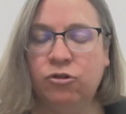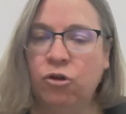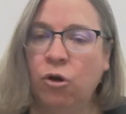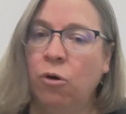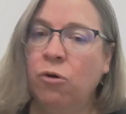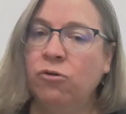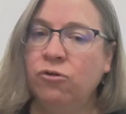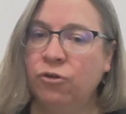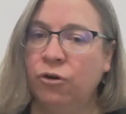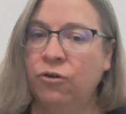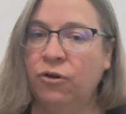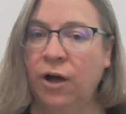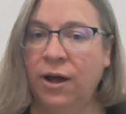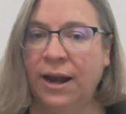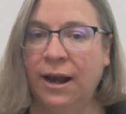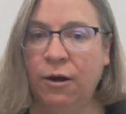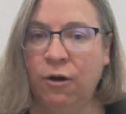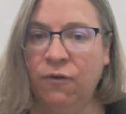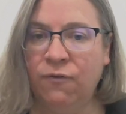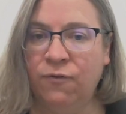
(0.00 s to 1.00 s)
Those are
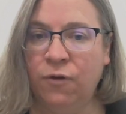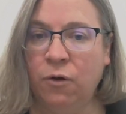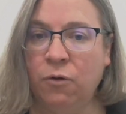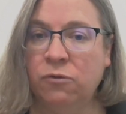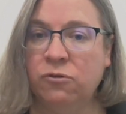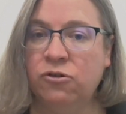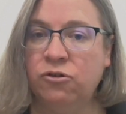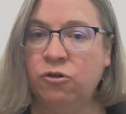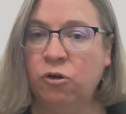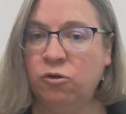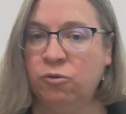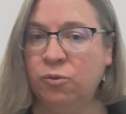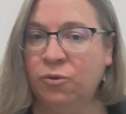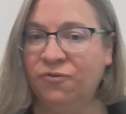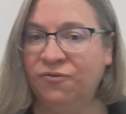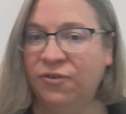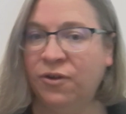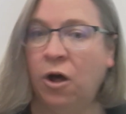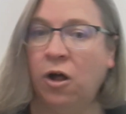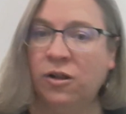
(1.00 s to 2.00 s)
not aerophones. Those
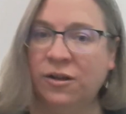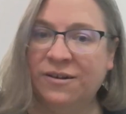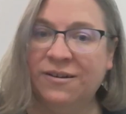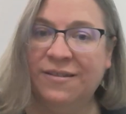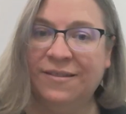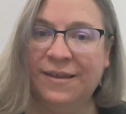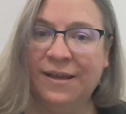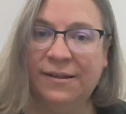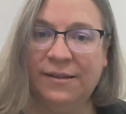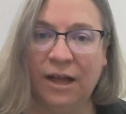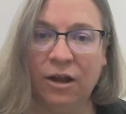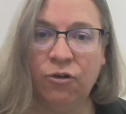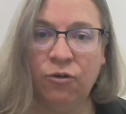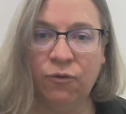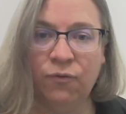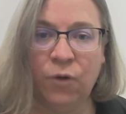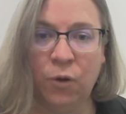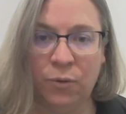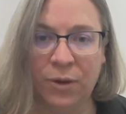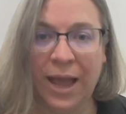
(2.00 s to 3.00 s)
would fall into the
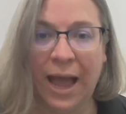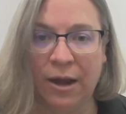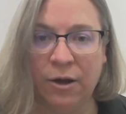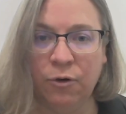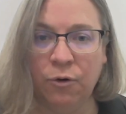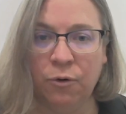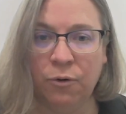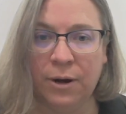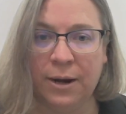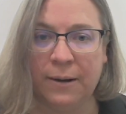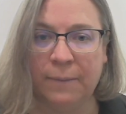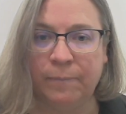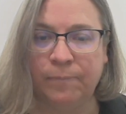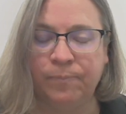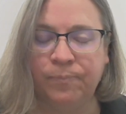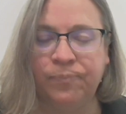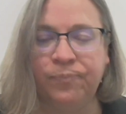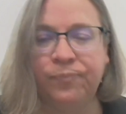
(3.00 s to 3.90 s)
electrophone category.